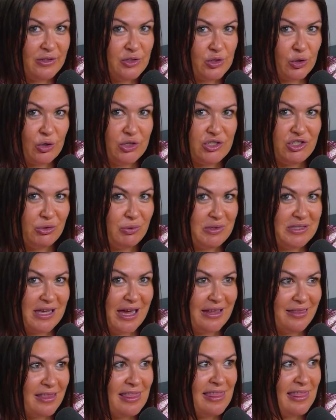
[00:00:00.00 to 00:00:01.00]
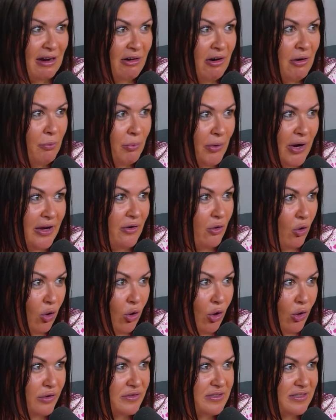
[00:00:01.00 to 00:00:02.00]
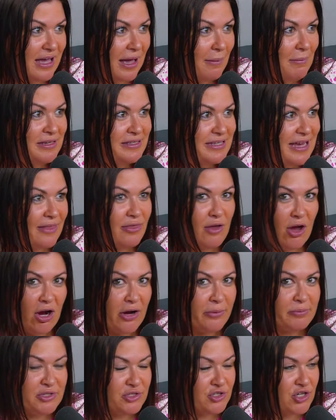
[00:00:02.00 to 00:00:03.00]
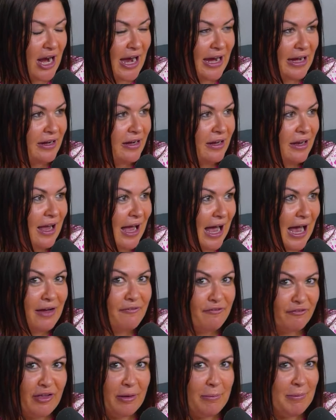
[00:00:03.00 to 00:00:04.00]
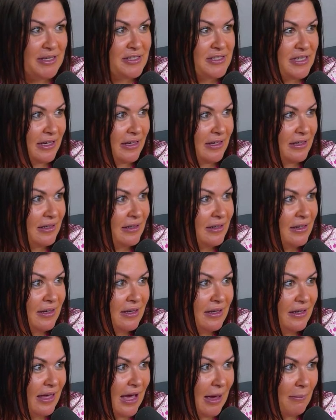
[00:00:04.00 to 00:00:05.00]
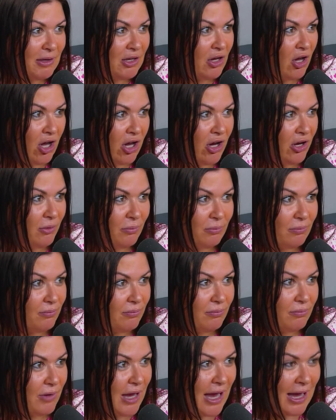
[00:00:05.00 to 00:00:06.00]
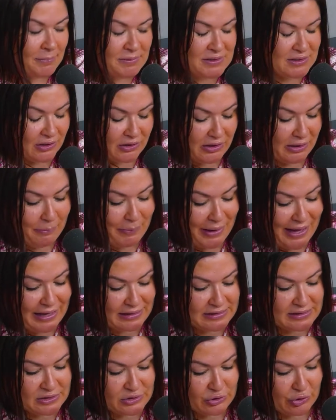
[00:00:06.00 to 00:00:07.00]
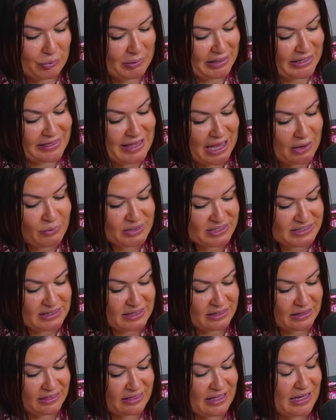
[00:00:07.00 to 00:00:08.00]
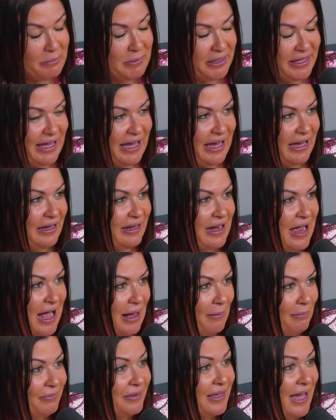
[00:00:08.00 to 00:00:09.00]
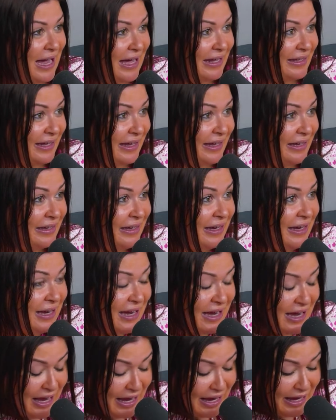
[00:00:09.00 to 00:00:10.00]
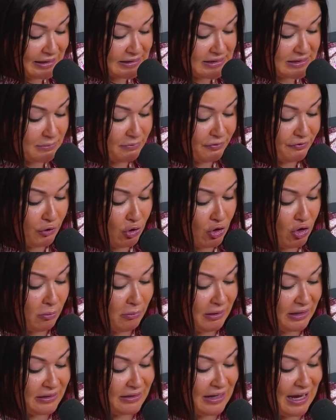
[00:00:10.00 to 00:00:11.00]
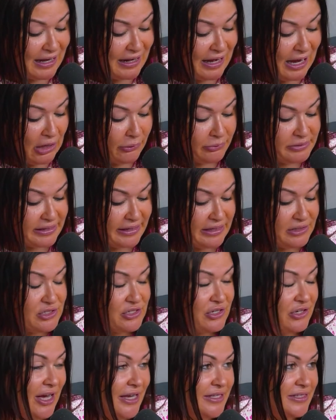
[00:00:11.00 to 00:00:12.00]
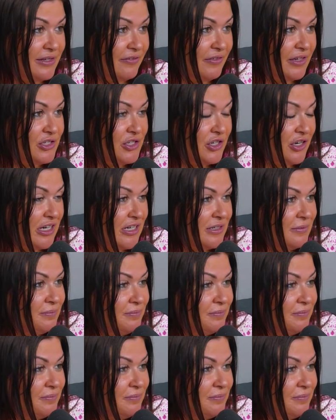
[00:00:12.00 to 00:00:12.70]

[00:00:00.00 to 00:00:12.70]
George, who was like the thoroughbred horse coming down the home straight at Flemington, coming home absolutely barnstorming, and that was the theme again. Kayla hit some form and helped lead you guys to victory.